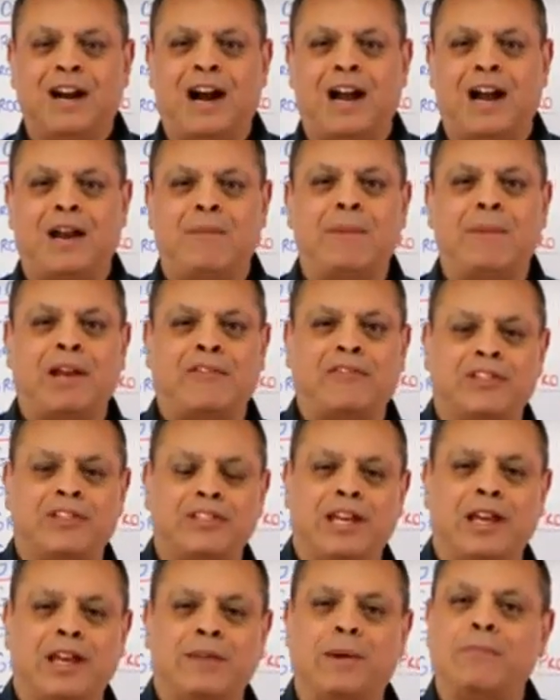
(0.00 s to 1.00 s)
Hi, I'm Michael
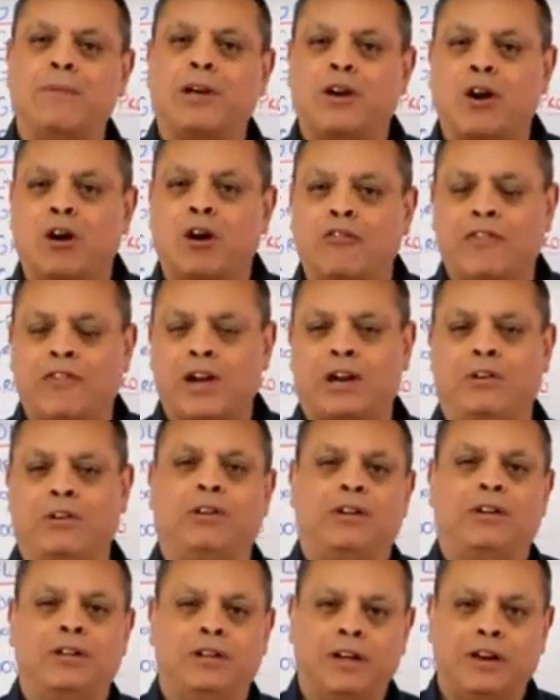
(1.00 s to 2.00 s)
Same. I'm the
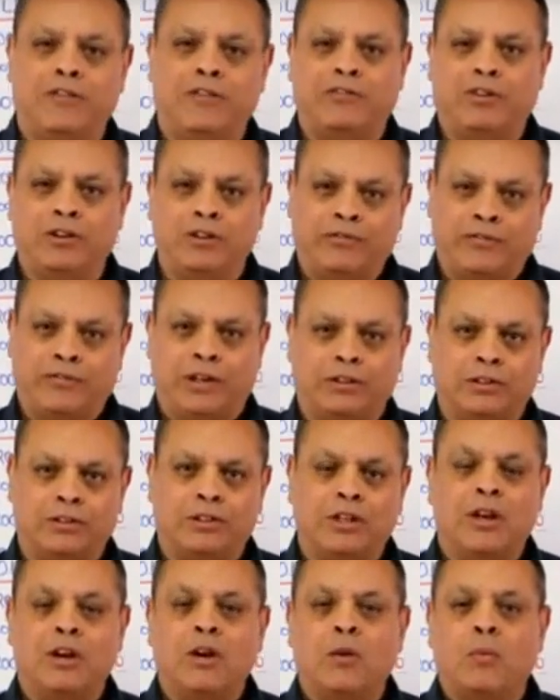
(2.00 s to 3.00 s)
co-founder of
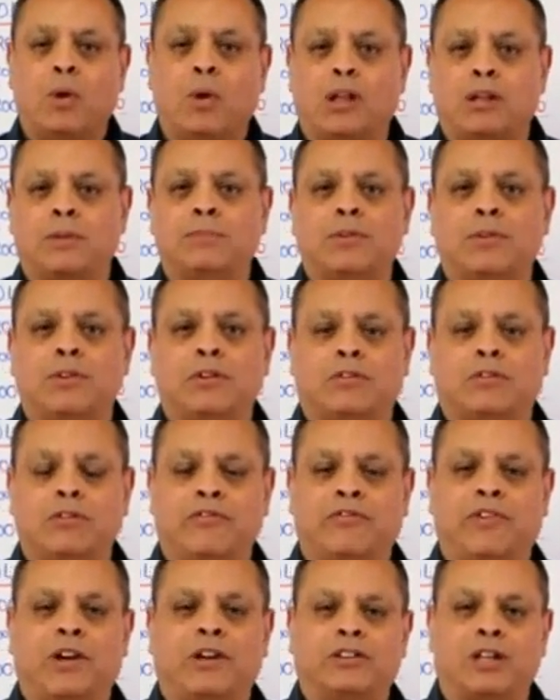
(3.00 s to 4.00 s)
GrooveFunnels. Welcome to the
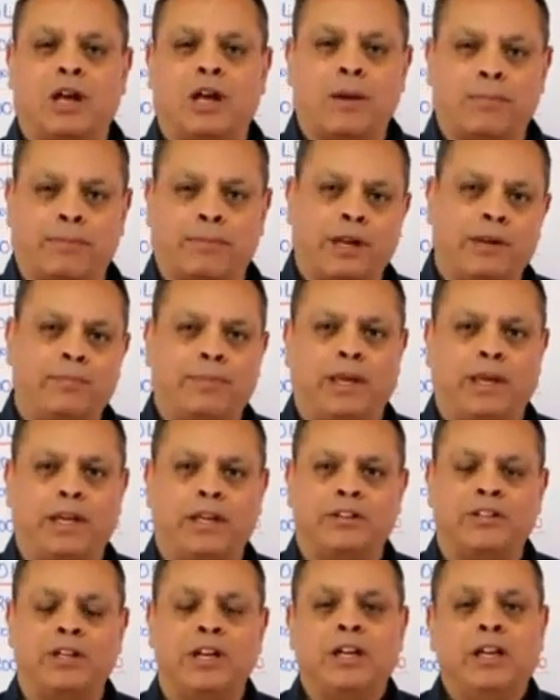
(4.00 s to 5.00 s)
GrooveFunnels upgrade
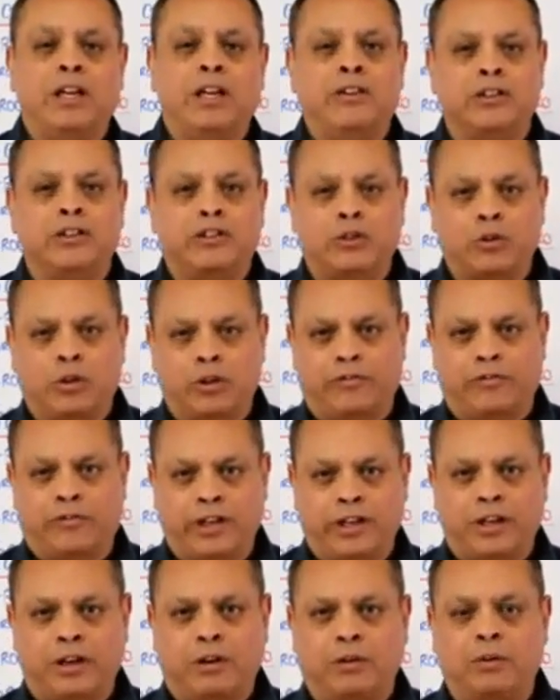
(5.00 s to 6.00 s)
page. In this short
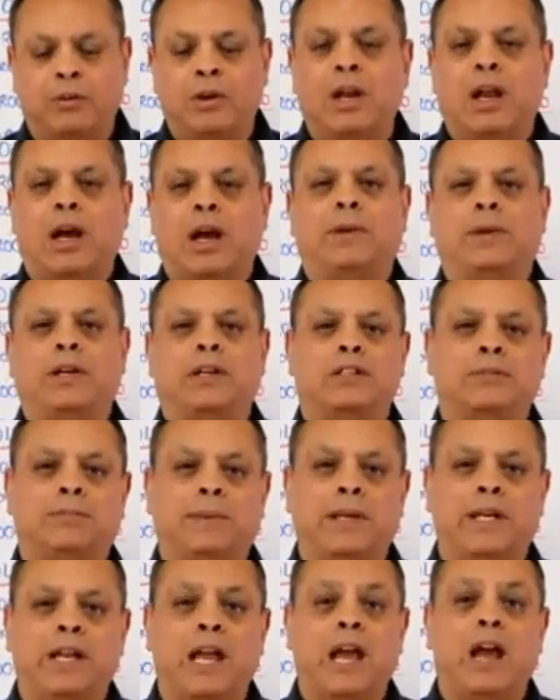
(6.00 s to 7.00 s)
video, I'm going to
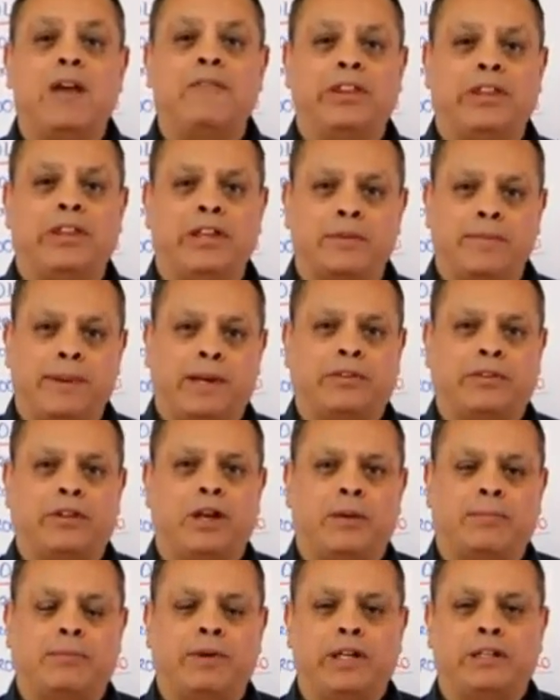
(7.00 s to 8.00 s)
explain everything about
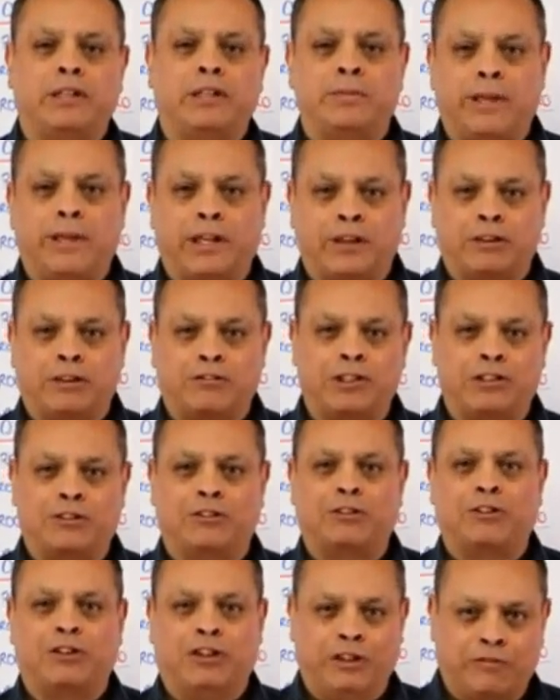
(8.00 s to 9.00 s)
the upgrade to make it
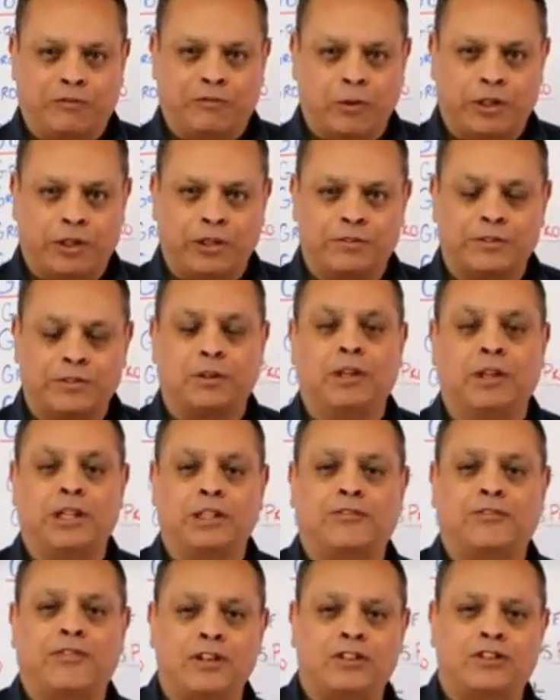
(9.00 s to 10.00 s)
crystal clear for you. So
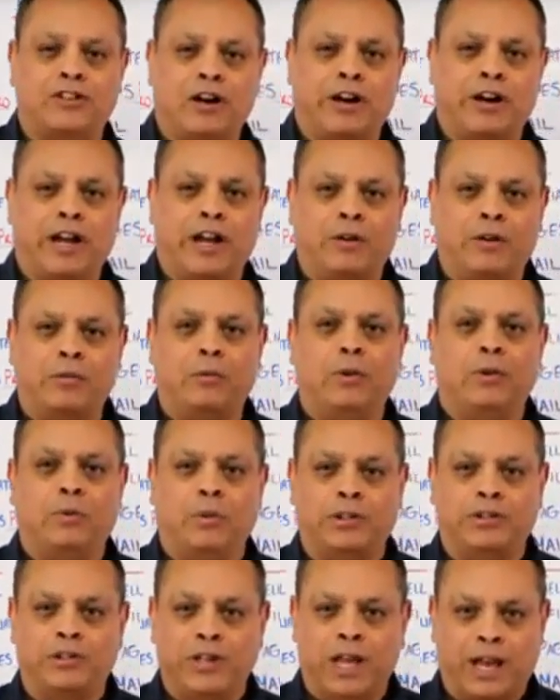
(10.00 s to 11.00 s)
let's first start out with
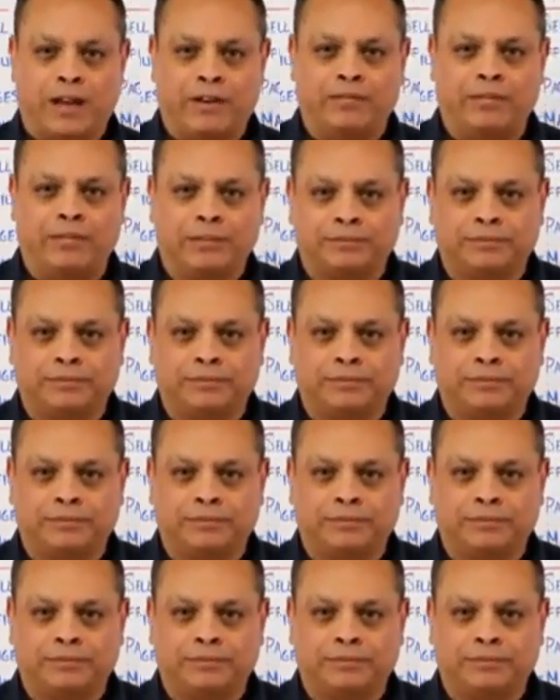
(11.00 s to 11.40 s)
what you have.